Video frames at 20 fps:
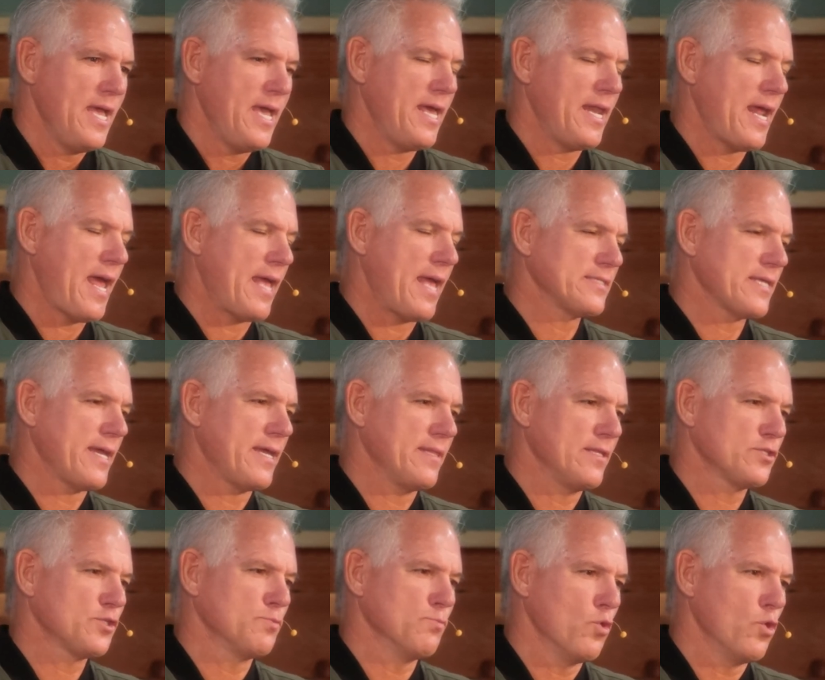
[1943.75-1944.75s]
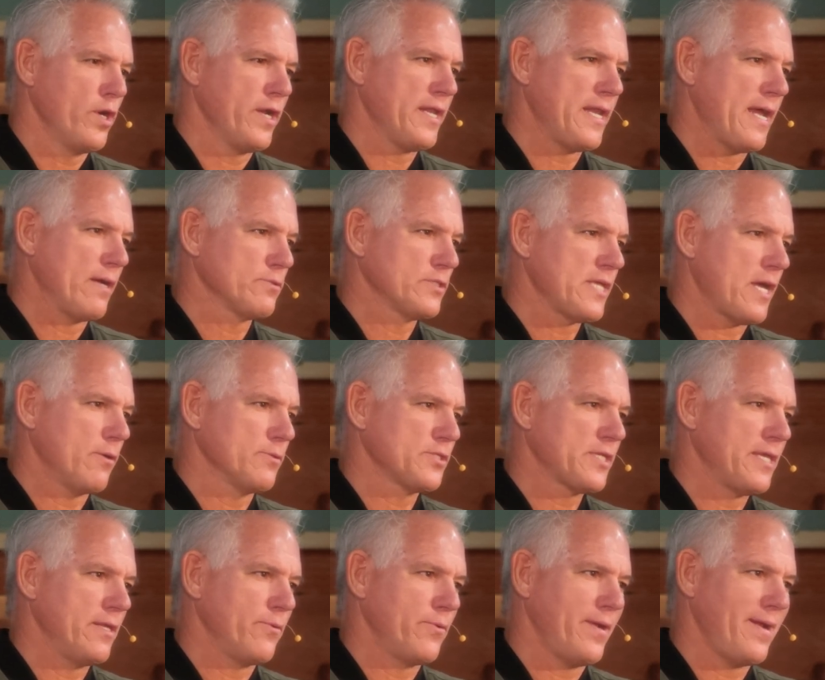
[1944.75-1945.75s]
And this morning, as I
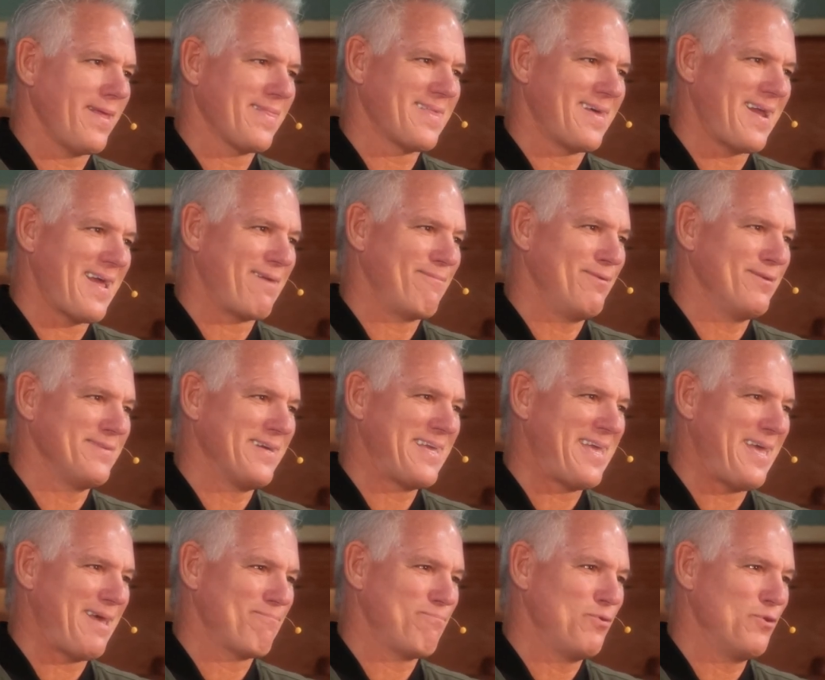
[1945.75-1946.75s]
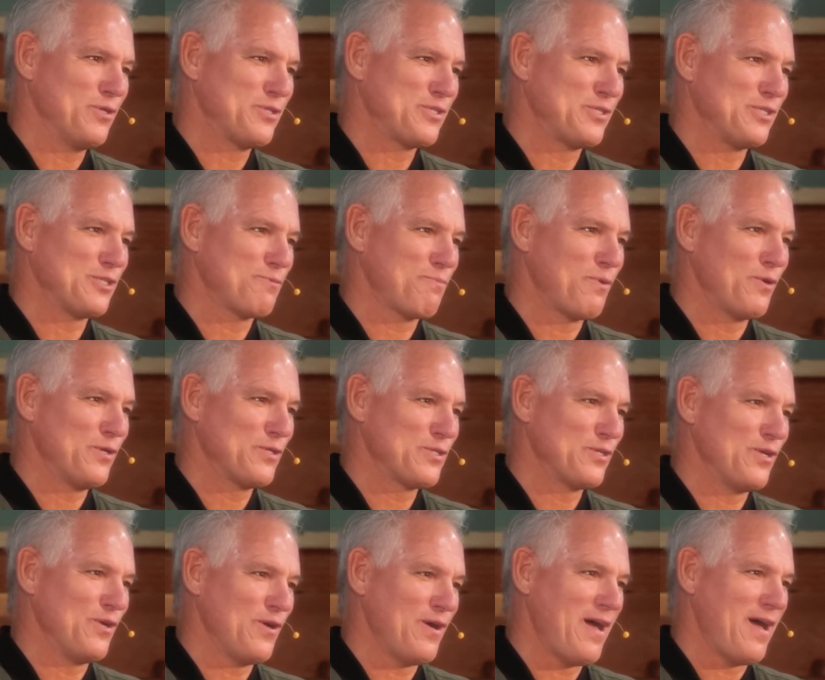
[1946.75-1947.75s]
was getting ready, I thought, I really can't push this
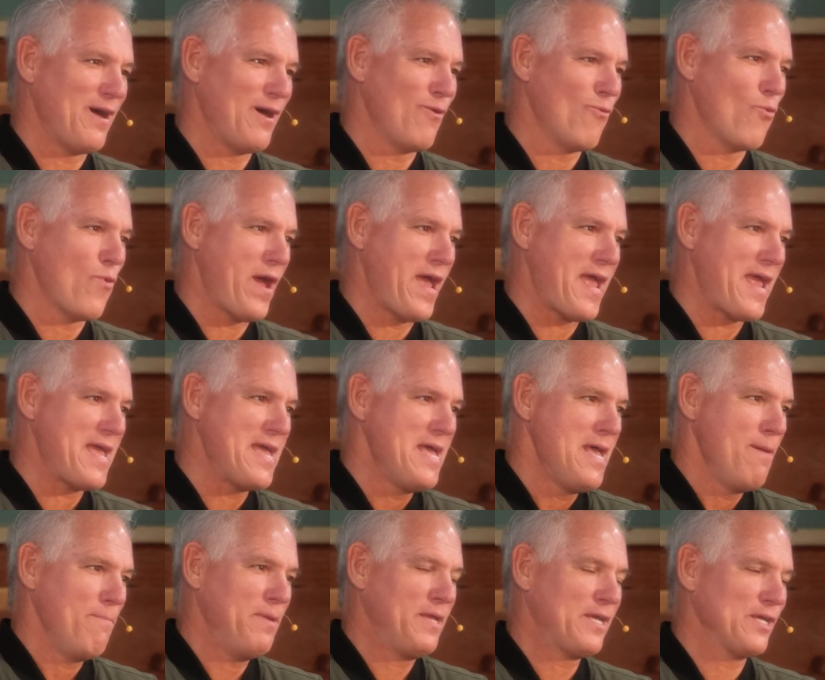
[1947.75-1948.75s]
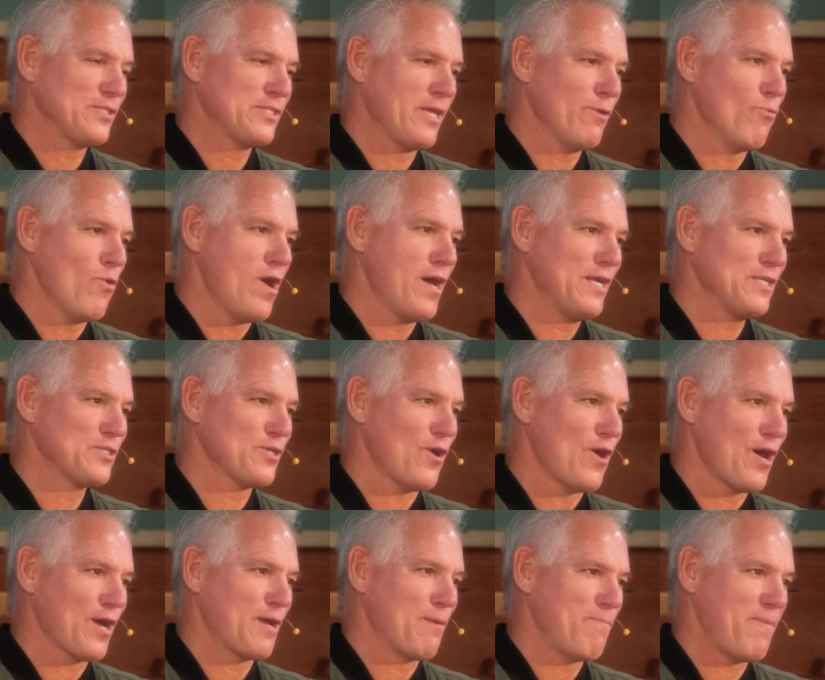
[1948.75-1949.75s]
person away because they want to
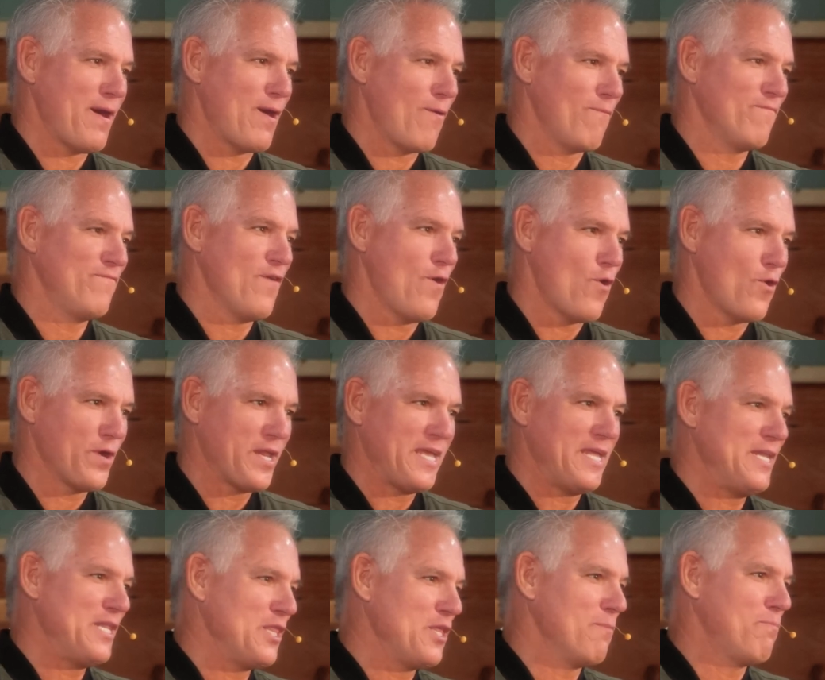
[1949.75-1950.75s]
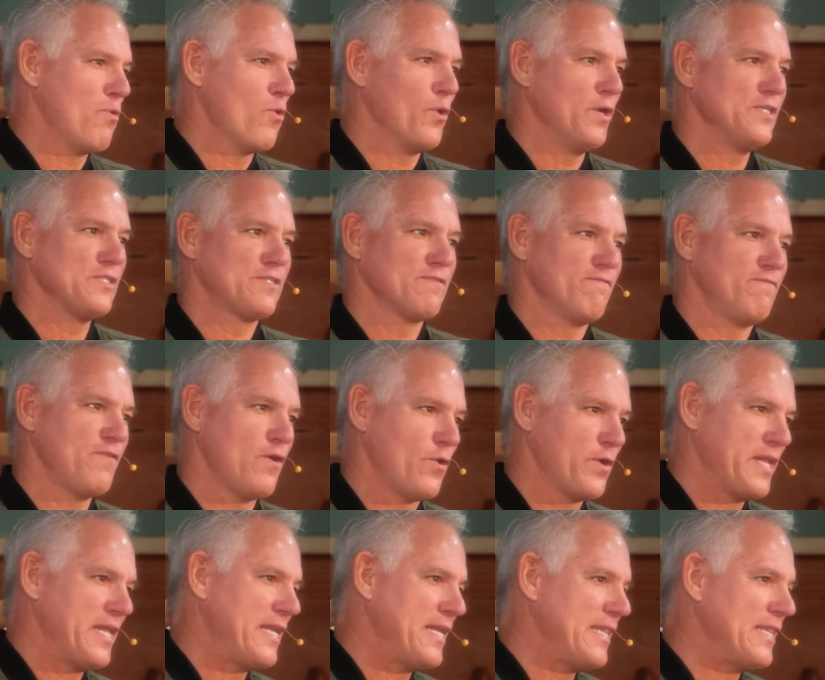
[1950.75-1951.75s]
talk about voting and the importance of
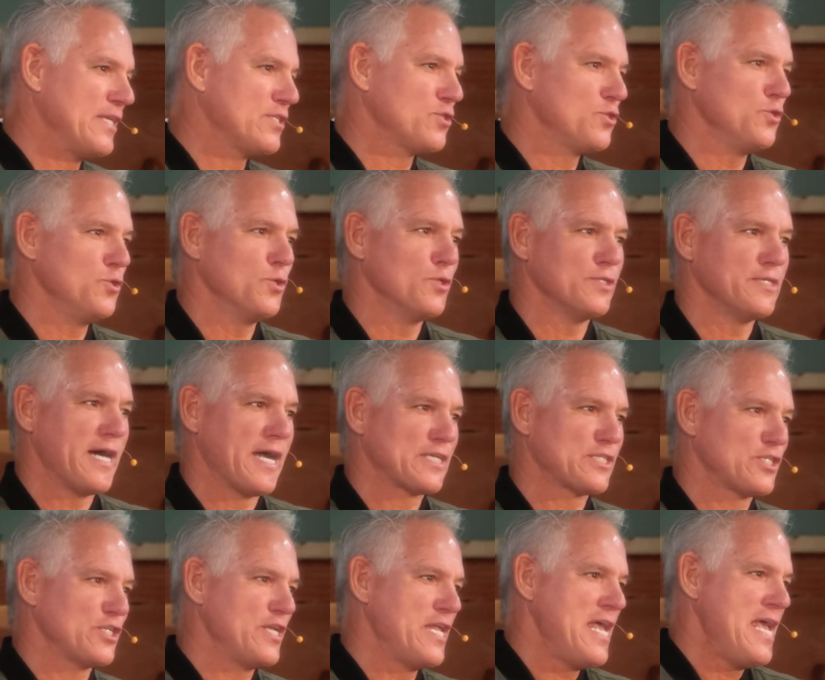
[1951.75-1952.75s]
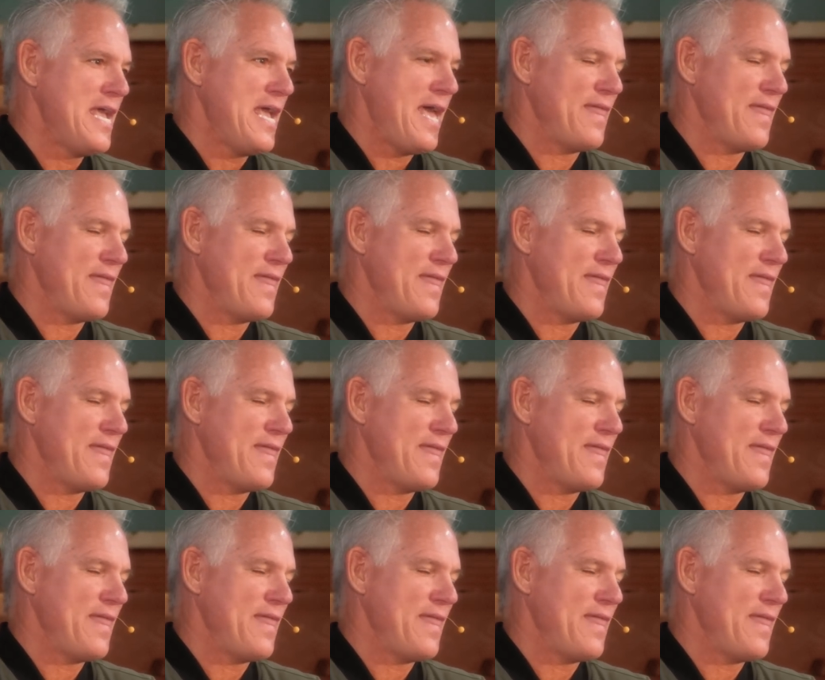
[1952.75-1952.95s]
voting in this new election.